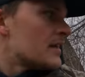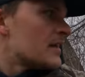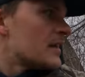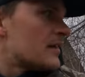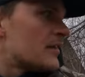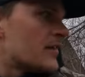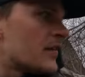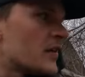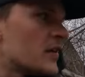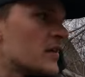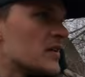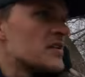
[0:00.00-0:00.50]

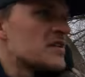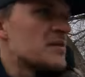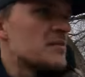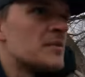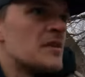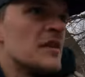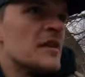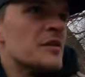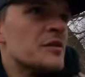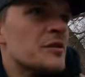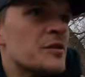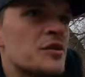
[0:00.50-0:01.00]
if there is
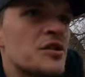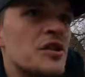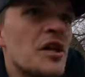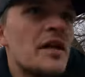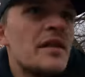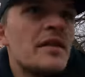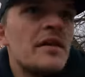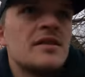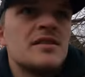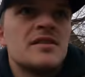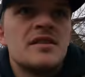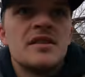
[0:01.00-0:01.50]
somebody else who shed
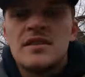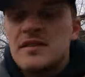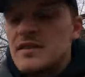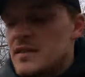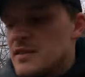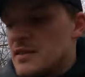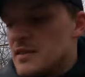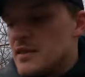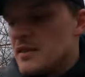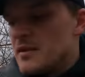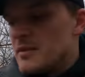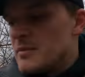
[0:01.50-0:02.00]
hunts this,
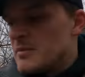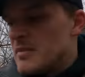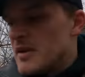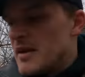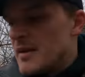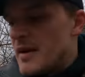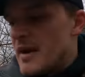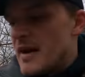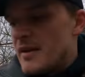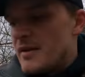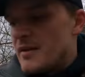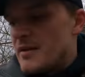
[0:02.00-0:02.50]
you know,
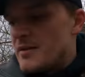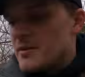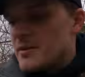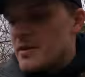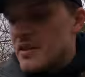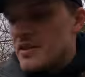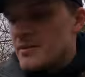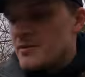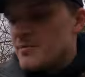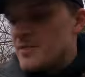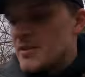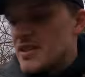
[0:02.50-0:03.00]
either
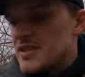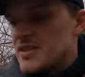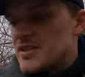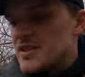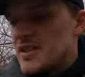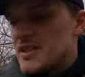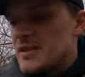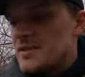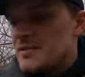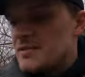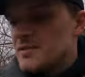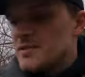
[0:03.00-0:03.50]
they missed
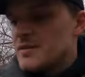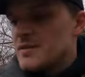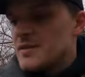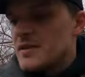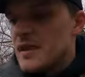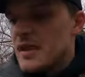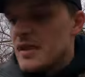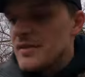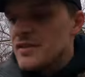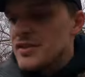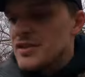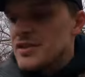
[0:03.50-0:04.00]
it,
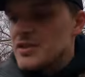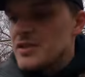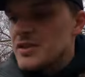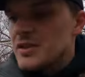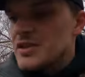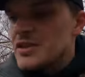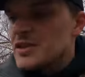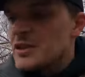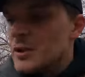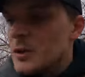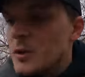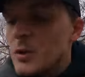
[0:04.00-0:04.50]

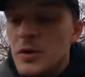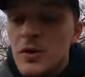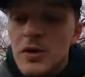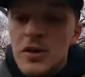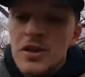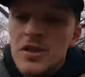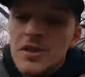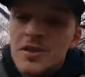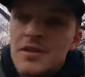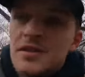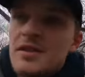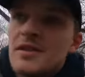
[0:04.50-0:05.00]
obviously,
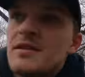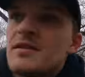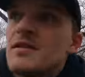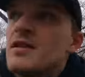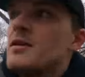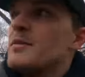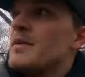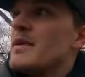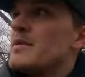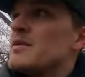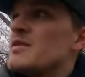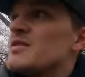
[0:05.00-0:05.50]
or, you know,
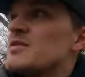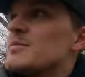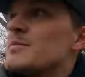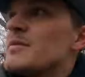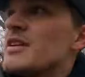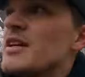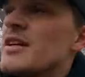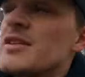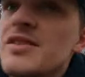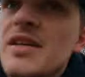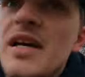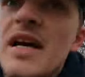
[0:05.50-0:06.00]
maybe
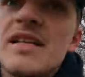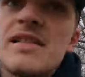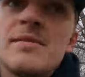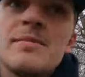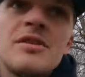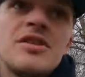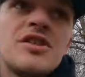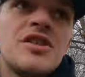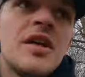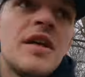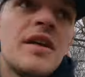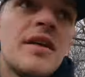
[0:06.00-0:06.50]
somebody else hasn't
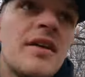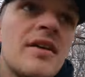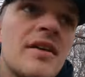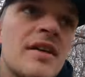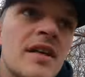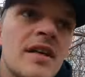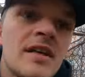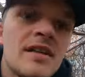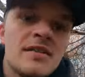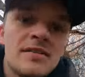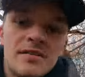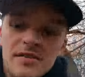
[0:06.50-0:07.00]
been shed hunting it.